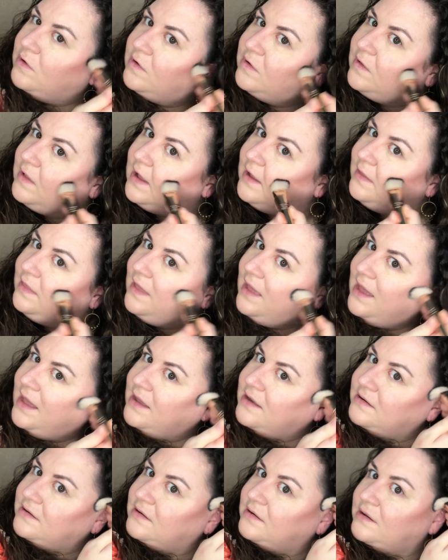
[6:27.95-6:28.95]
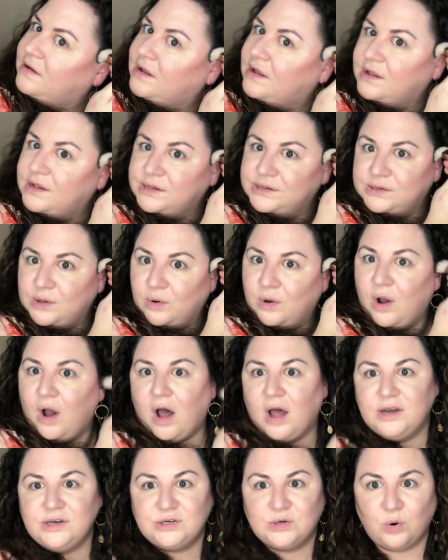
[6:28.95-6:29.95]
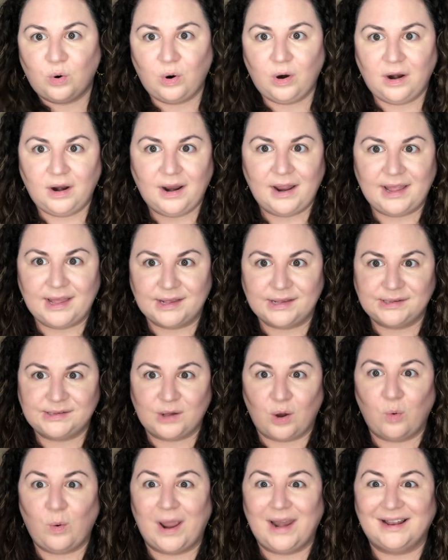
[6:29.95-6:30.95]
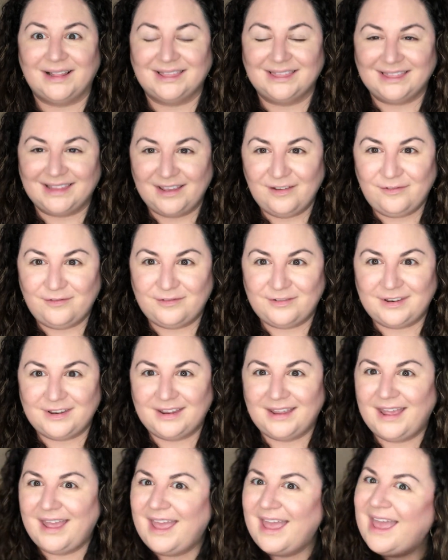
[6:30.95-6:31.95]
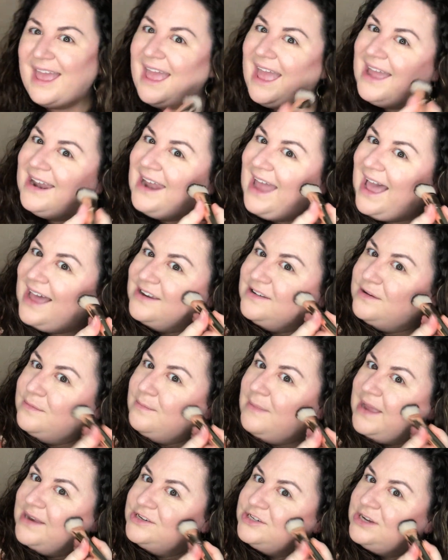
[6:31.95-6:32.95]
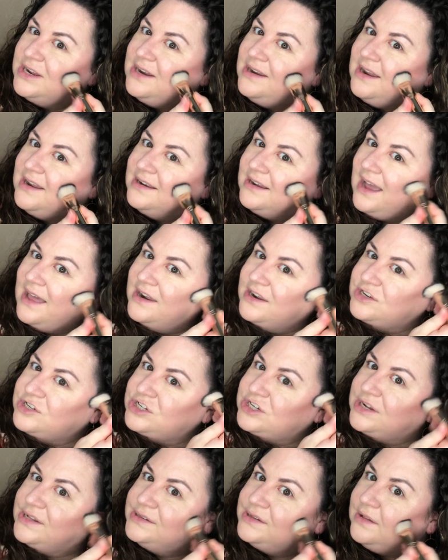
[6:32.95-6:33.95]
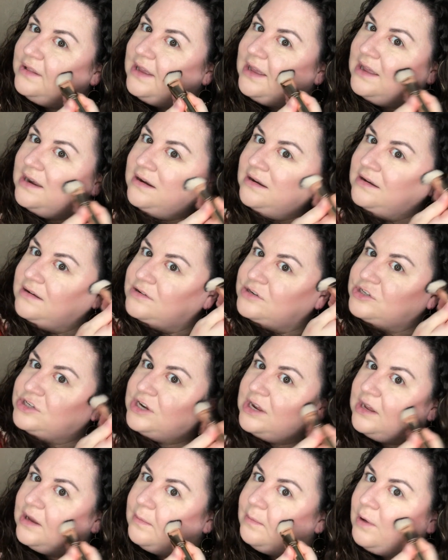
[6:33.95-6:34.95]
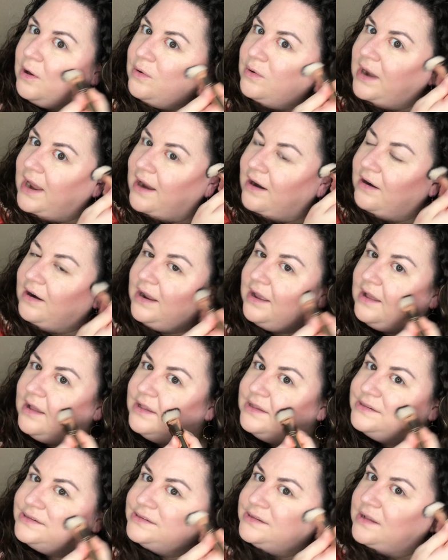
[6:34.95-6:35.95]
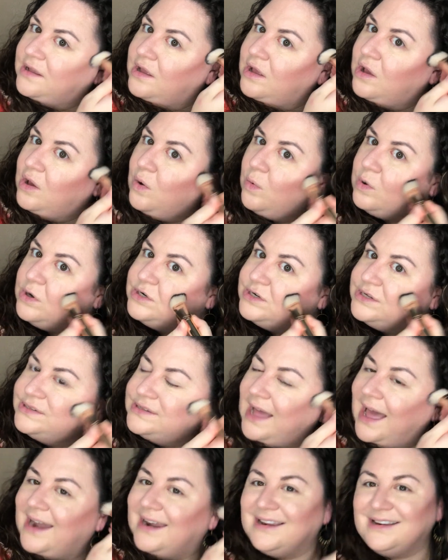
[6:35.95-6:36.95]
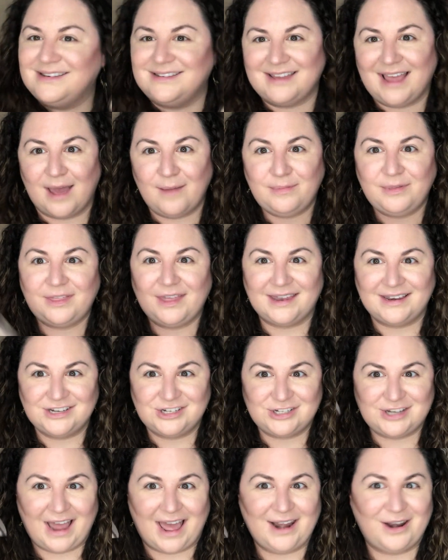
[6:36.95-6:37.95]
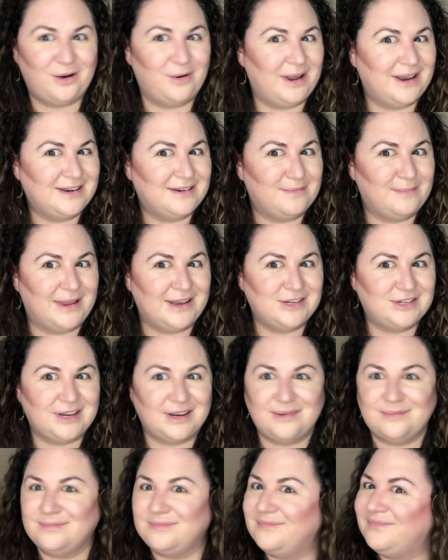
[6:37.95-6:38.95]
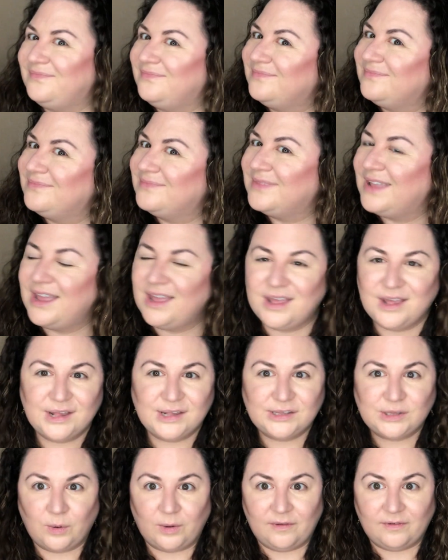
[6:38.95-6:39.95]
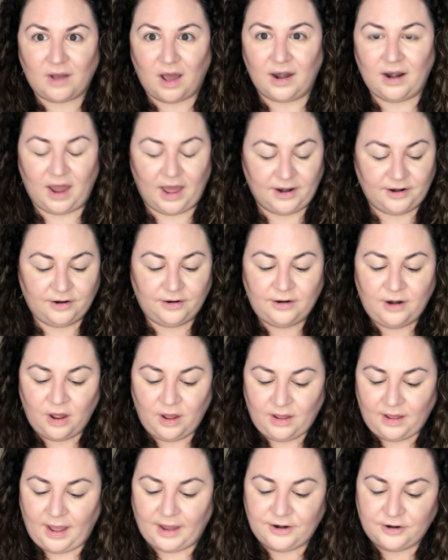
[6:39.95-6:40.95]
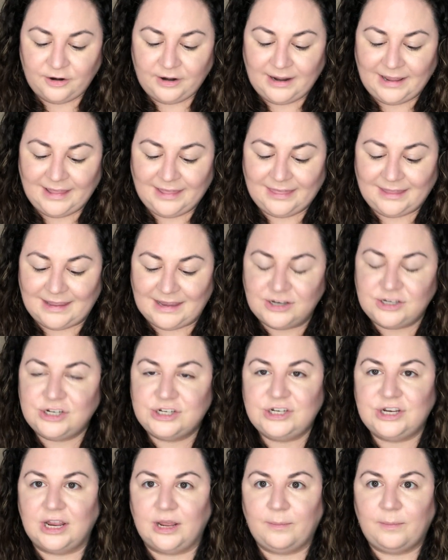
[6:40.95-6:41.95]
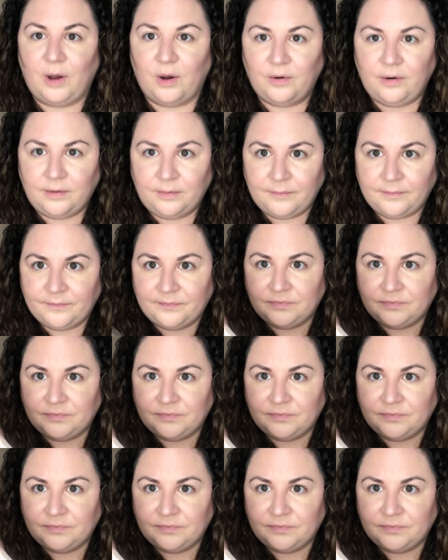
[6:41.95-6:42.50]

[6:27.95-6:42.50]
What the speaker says: Just like that. So contour is a way to lift and add dimension and kind of chisel in cheekbone areas. We're just adding depth and shadow and dimension. So we've gone underneath each cheekbone.